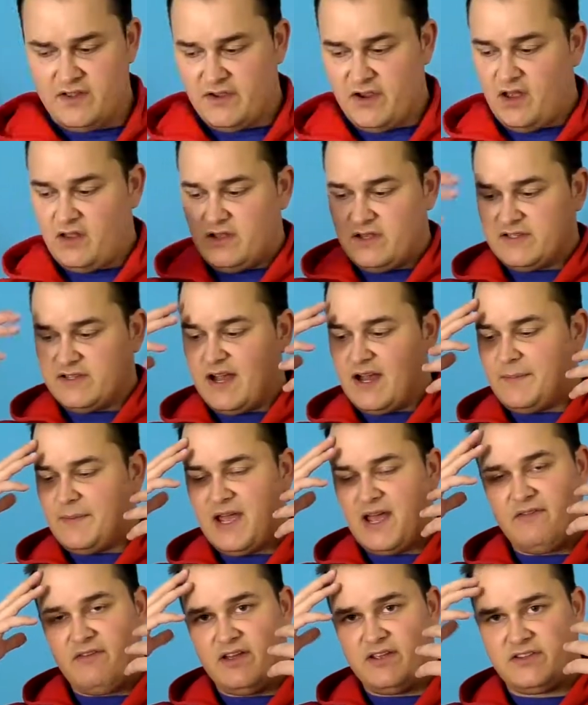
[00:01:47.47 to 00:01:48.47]
The only time
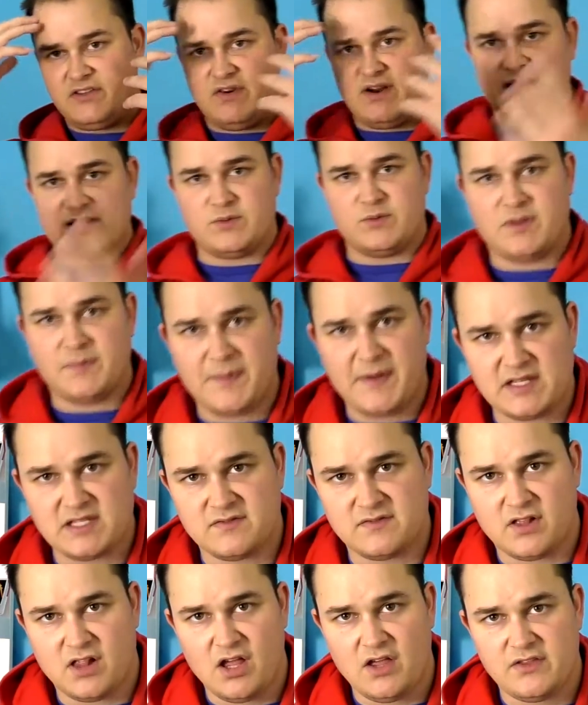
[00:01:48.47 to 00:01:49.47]
I ever interact with a piece
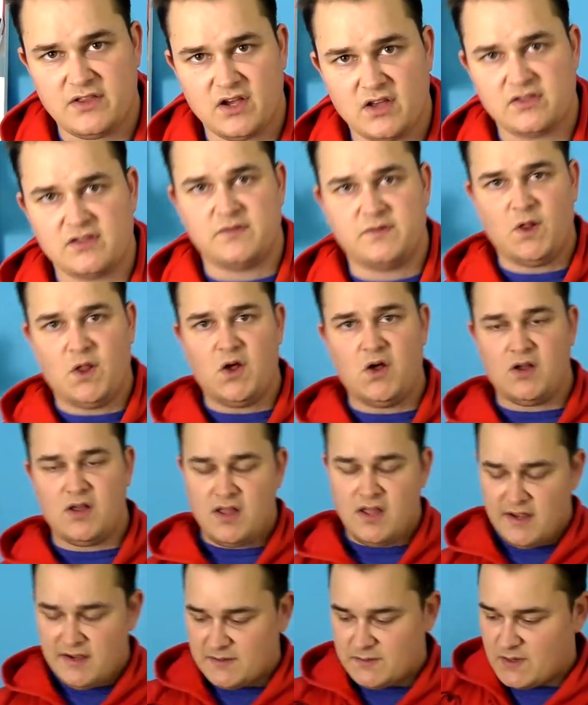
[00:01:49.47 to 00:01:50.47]
of clothing on the floor
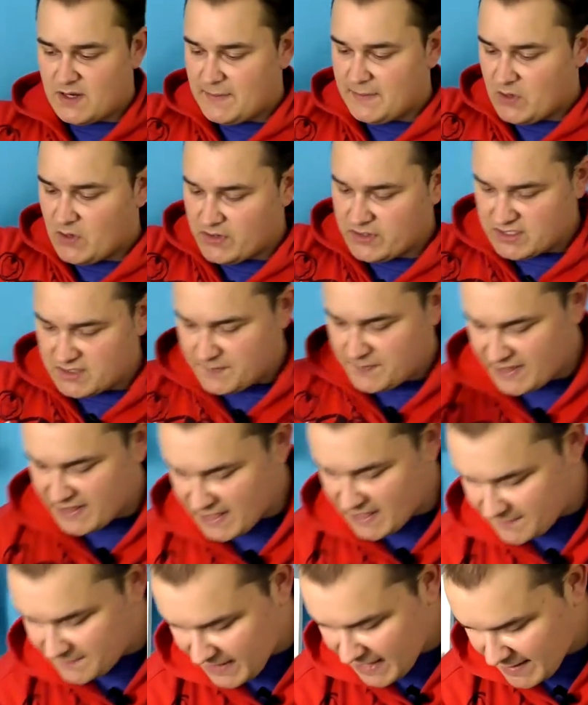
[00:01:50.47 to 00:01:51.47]
is when I'm going to pick
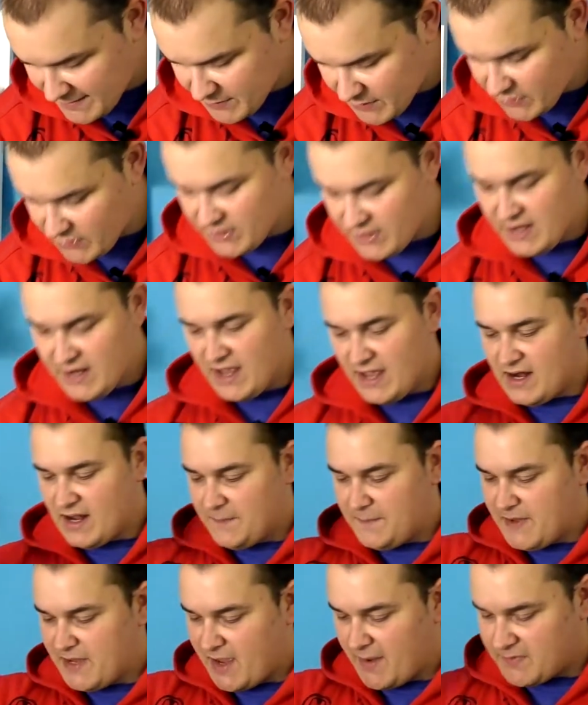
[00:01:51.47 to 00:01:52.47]
up ammo and I
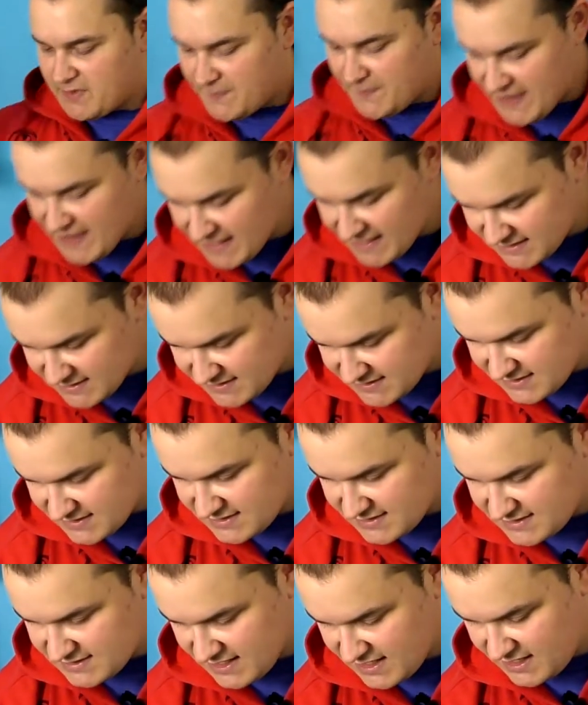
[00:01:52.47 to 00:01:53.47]
pick up the pants
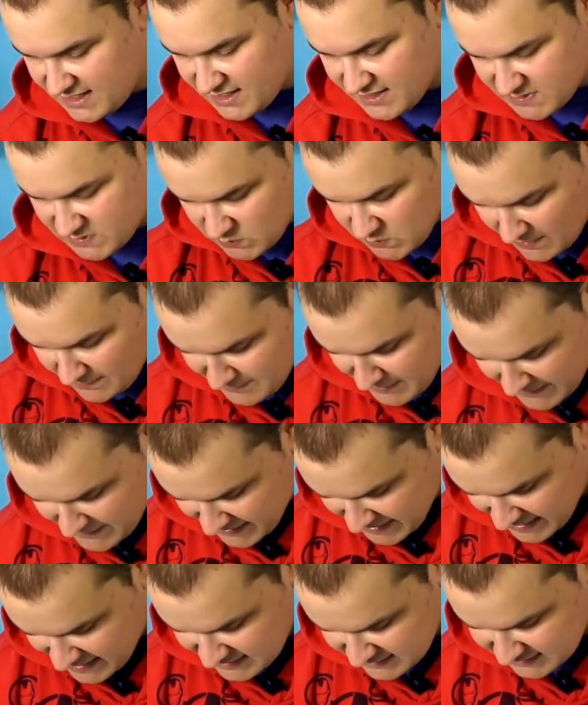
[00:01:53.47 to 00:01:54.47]
instead and I swap my
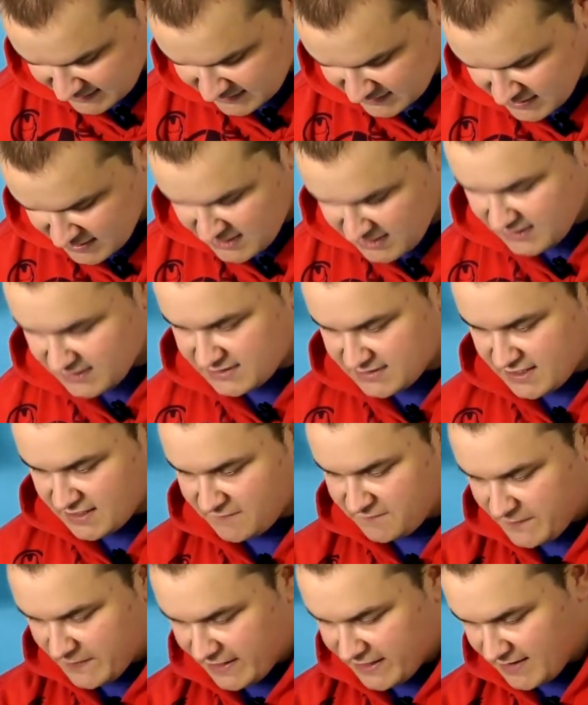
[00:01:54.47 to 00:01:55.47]
pants instead
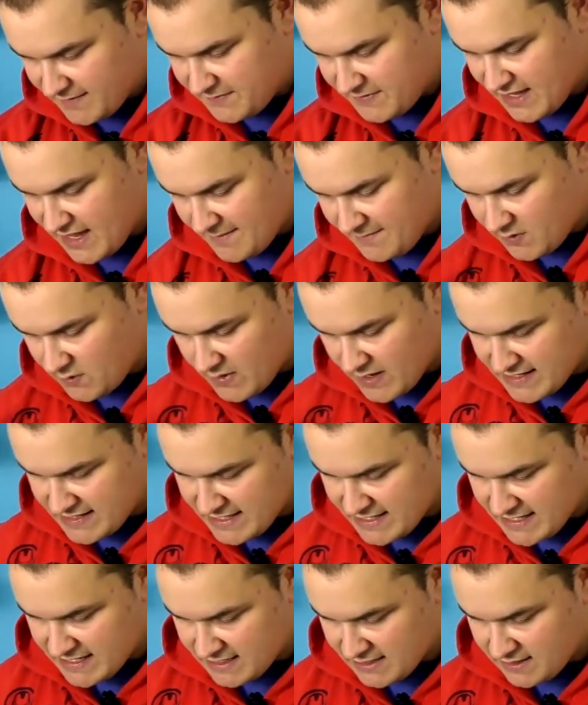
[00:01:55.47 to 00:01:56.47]
of picking up the ammo I
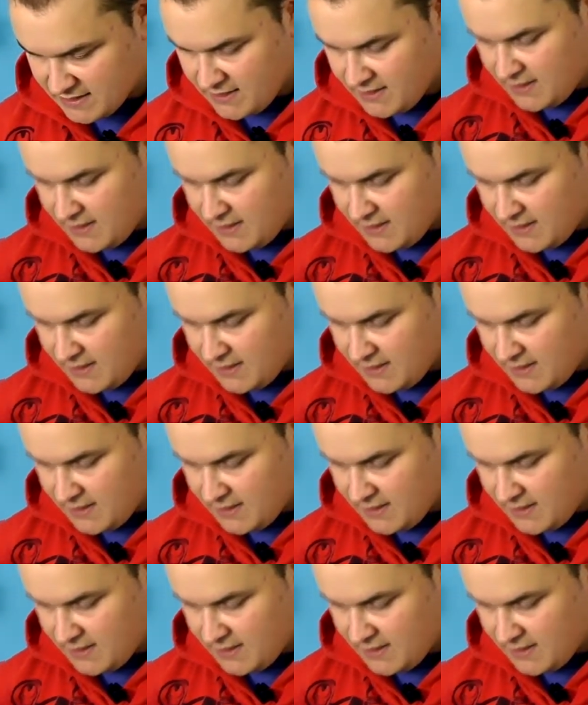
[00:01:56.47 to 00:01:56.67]
need.